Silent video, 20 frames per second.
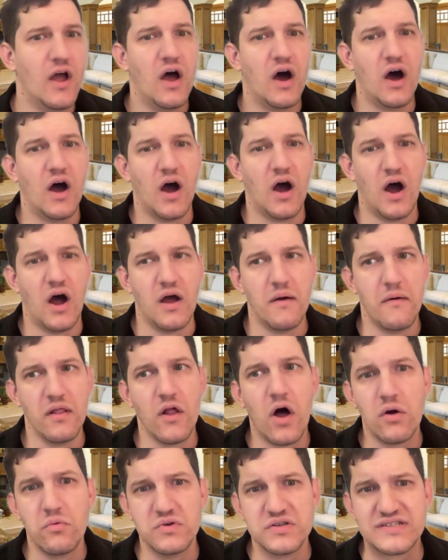
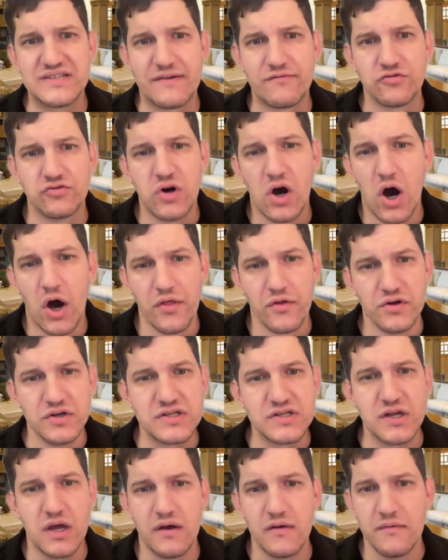along with several
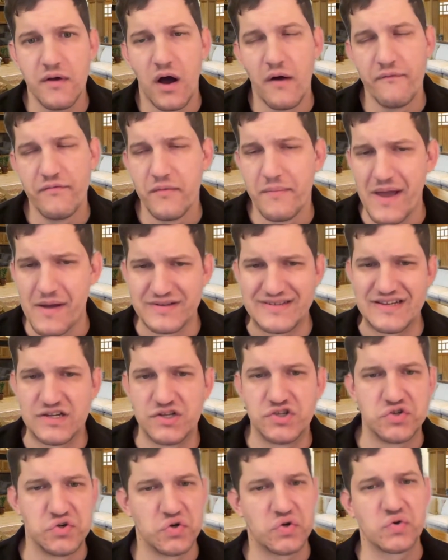others of the Bama
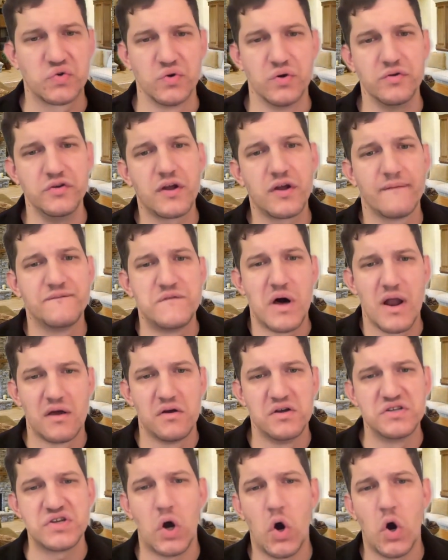Central crew. You can
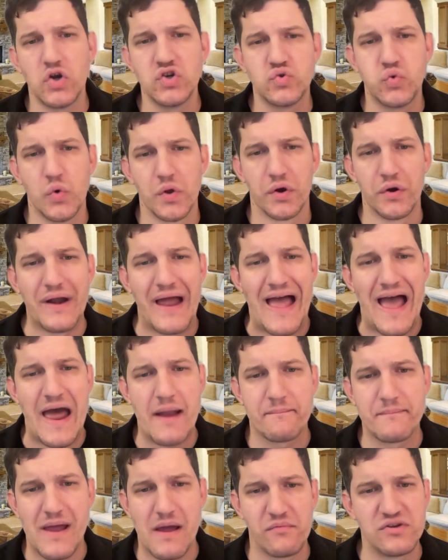follow us on Twitter
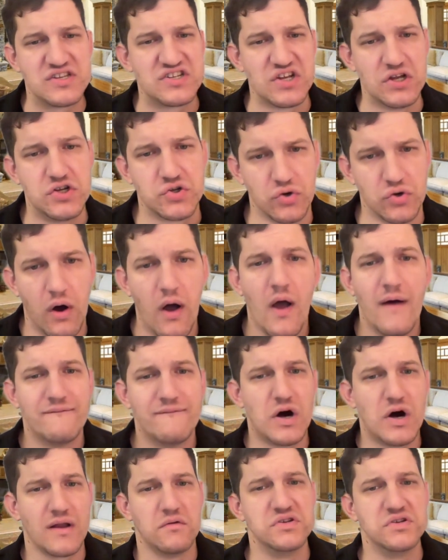at Bama Central.
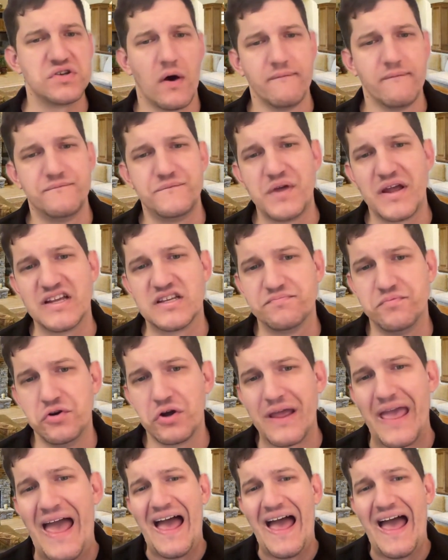Follow us on
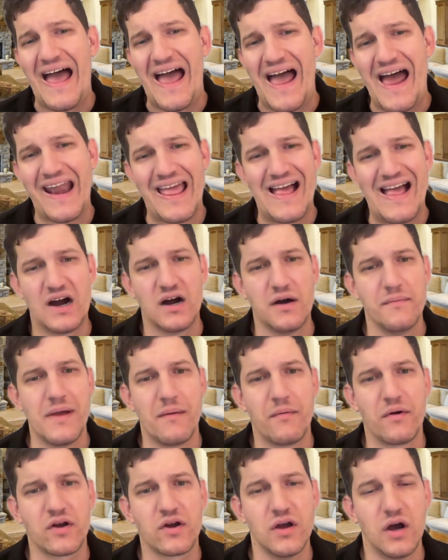Facebook at
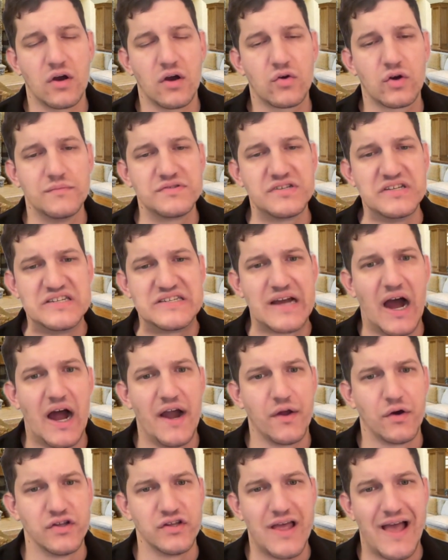Alabama Crimson
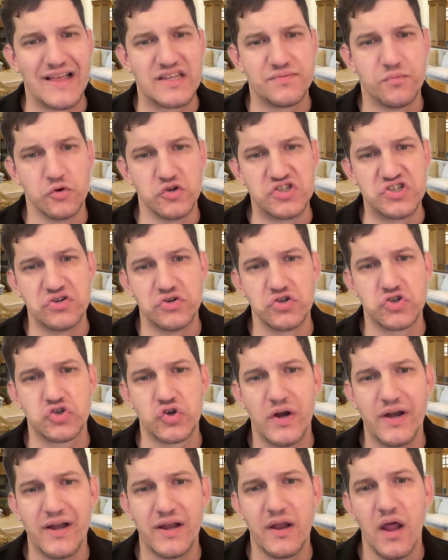Tide at Sports
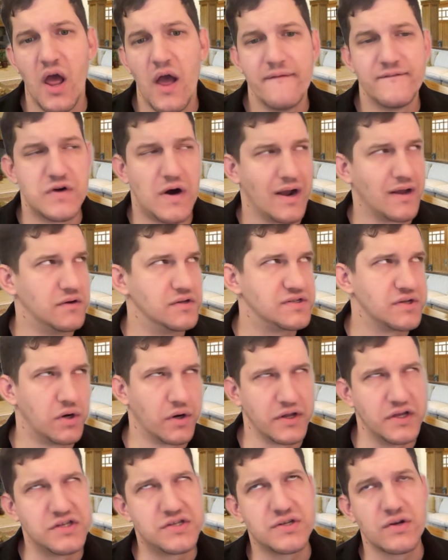Illustrated. Follow us
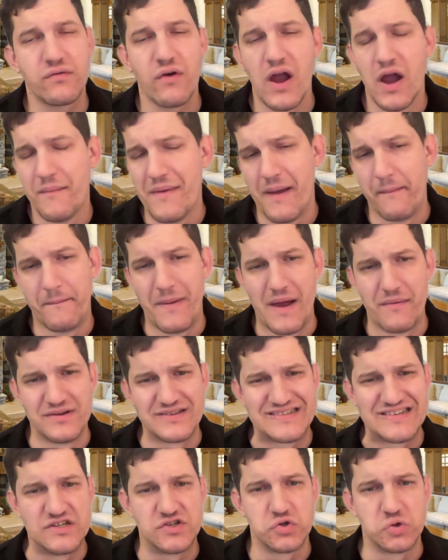on Instagram at Bama
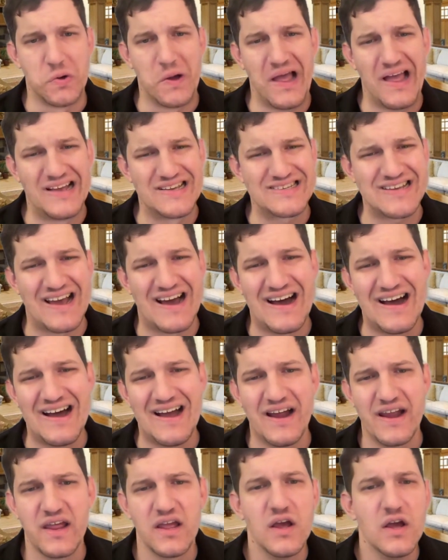Central
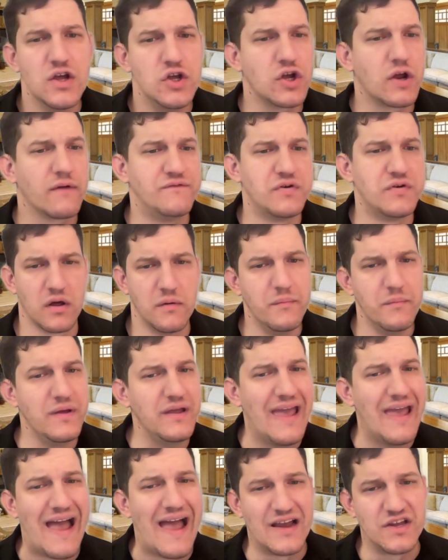SI. You can follow
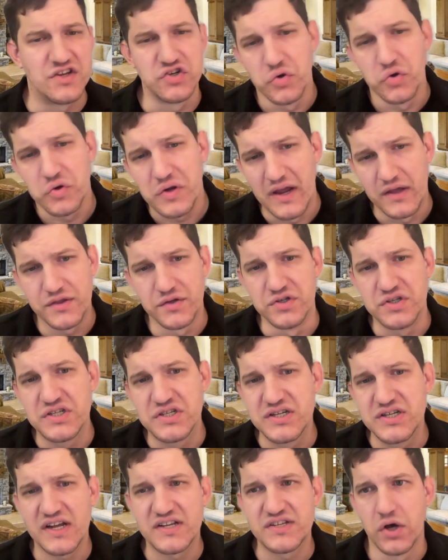me at Joe Gaither
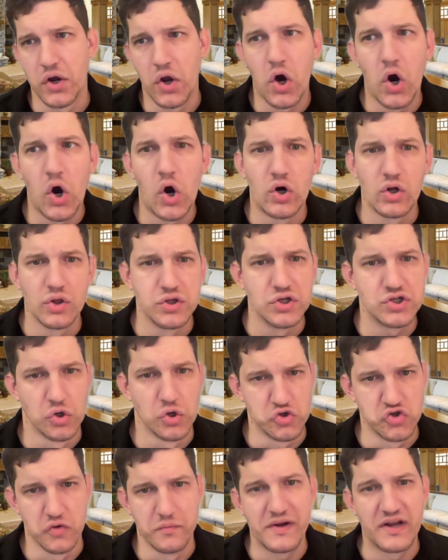6 on all the
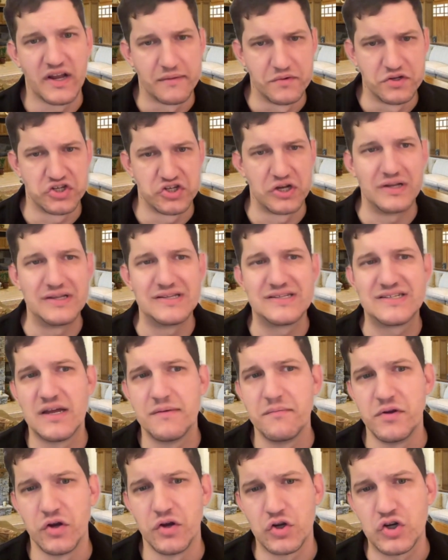social media machines.
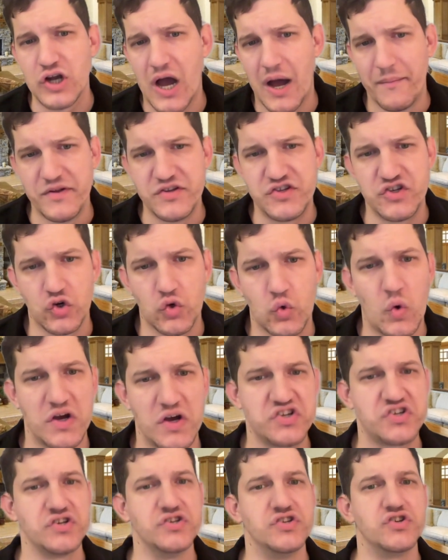Send me your comments, your
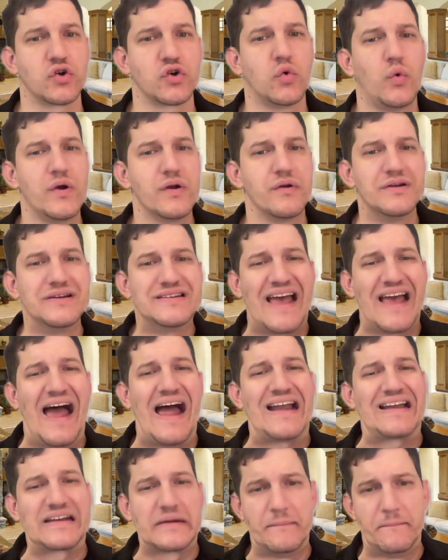questions, your queries,
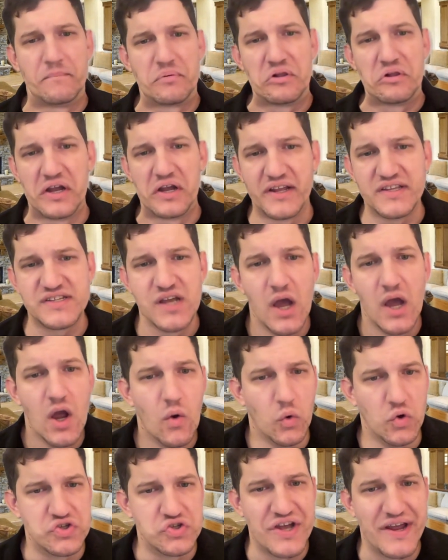and complaints.
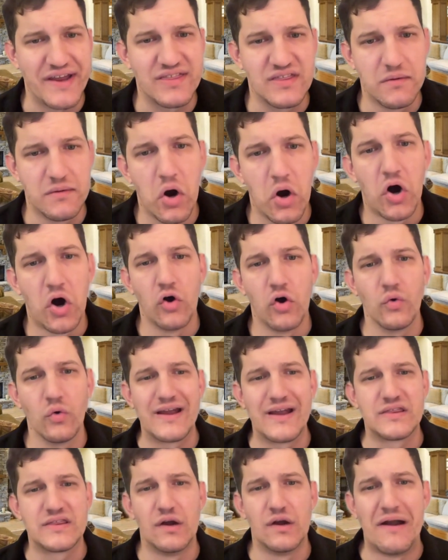We'll take them all
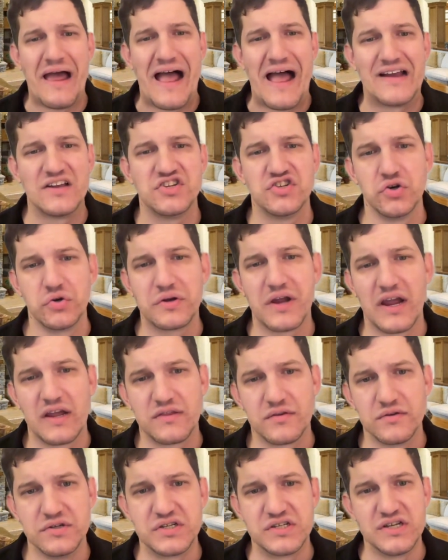right there at Joe
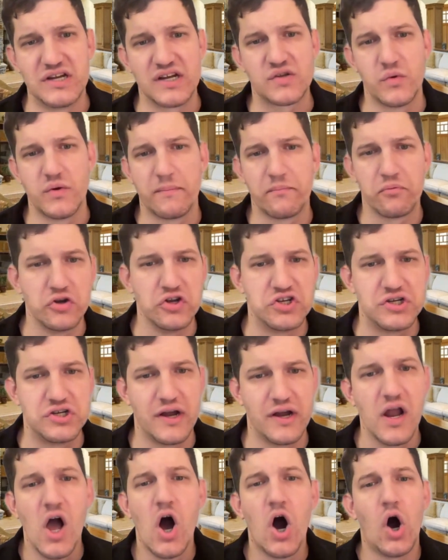Gaither 6. We
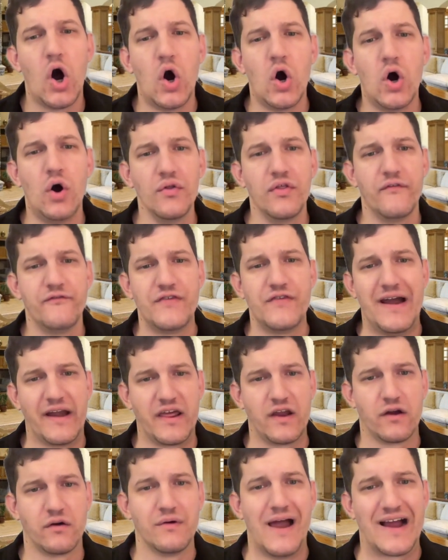appreciate all the
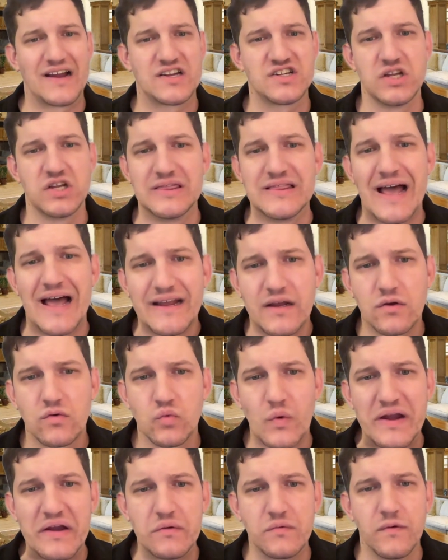fan interaction. Like,
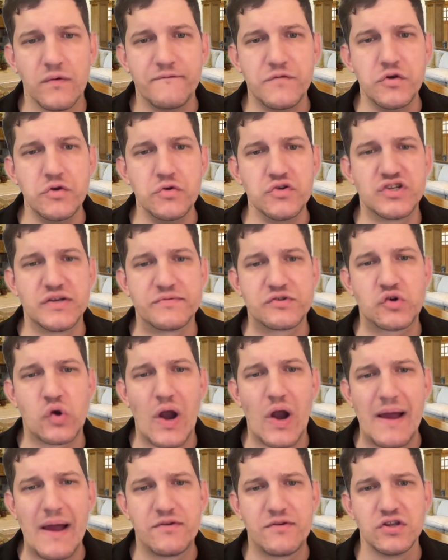rate, review,
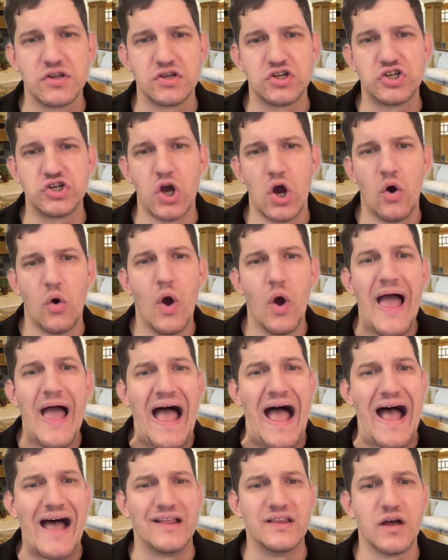subscribe to the show
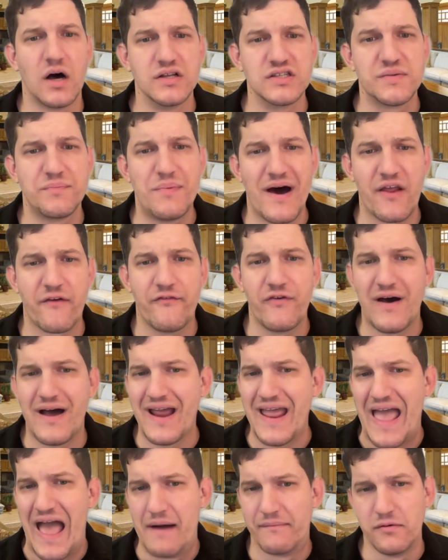and on
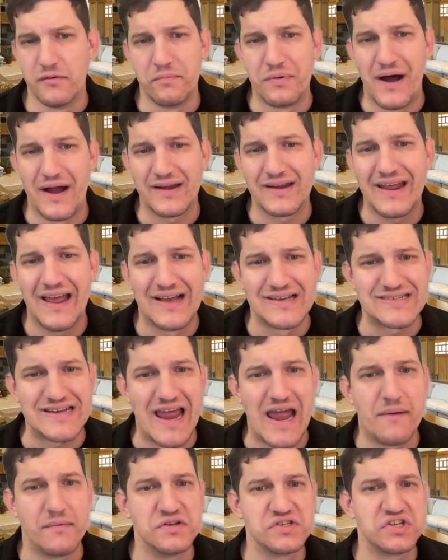Spotify, Apple
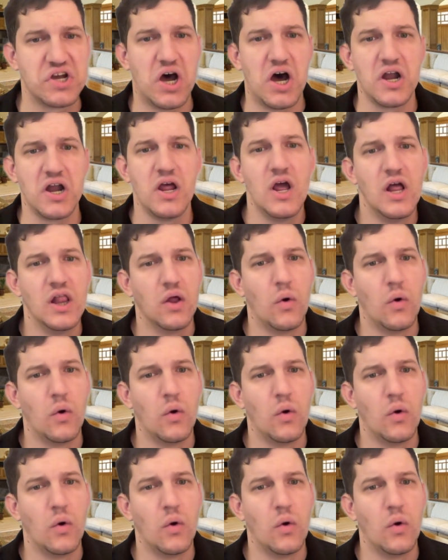Podcast, Amazon.